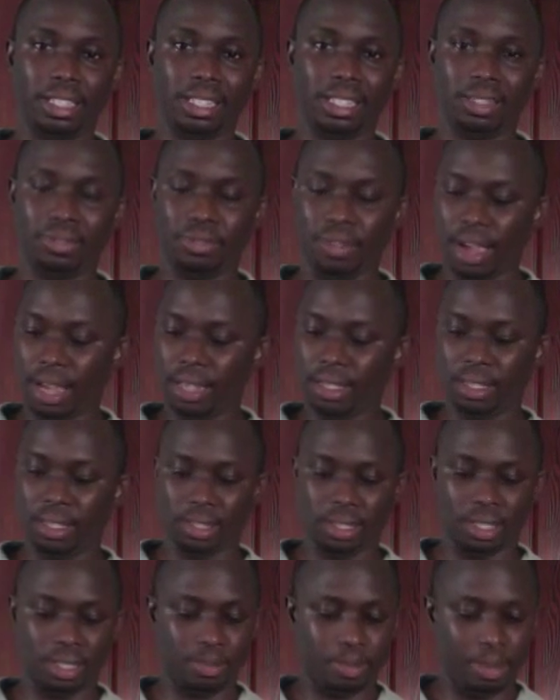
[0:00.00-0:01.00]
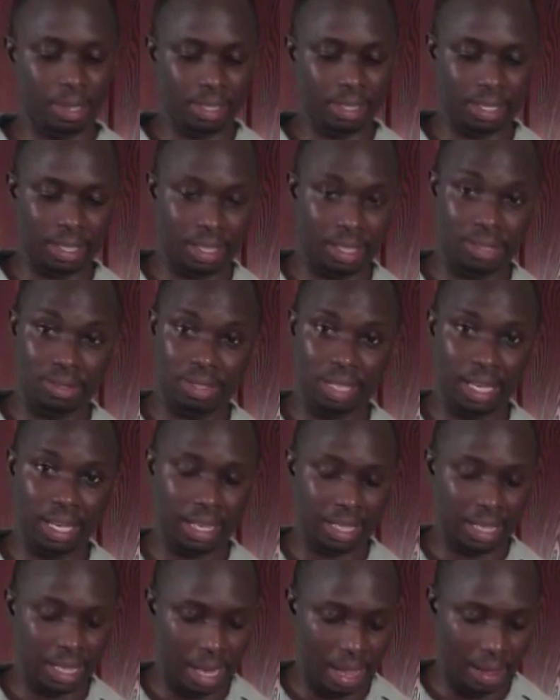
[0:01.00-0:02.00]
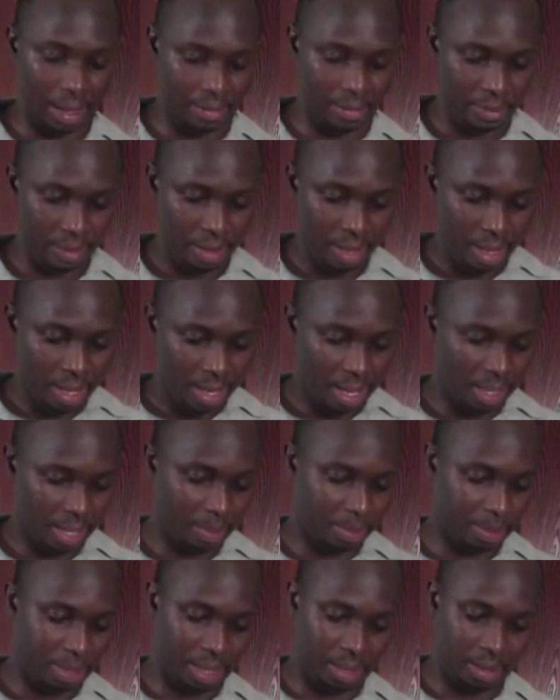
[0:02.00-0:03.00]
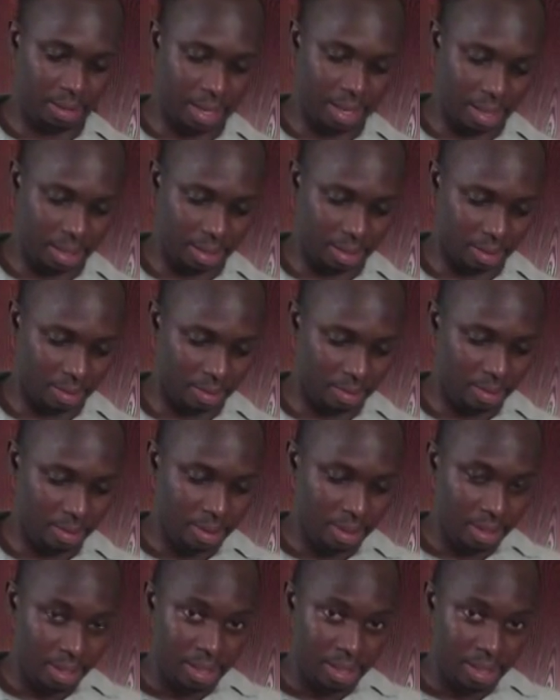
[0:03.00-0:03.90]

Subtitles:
because fries is just basically you taking the knife, cut the potato like so,